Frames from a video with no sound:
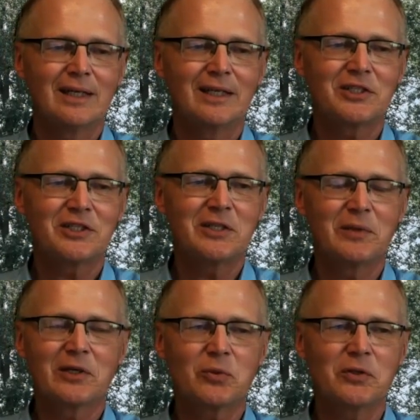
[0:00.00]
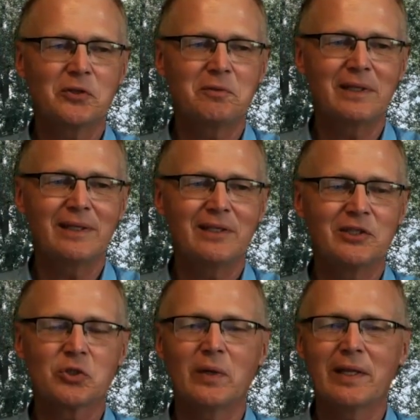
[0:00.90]
She recruited me to
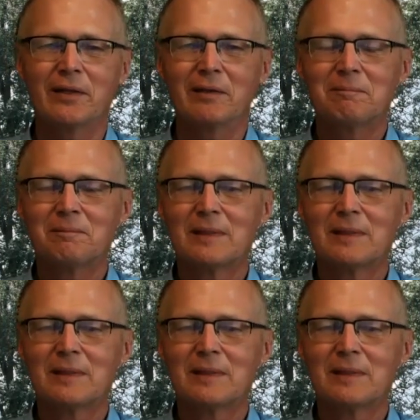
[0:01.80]
join them.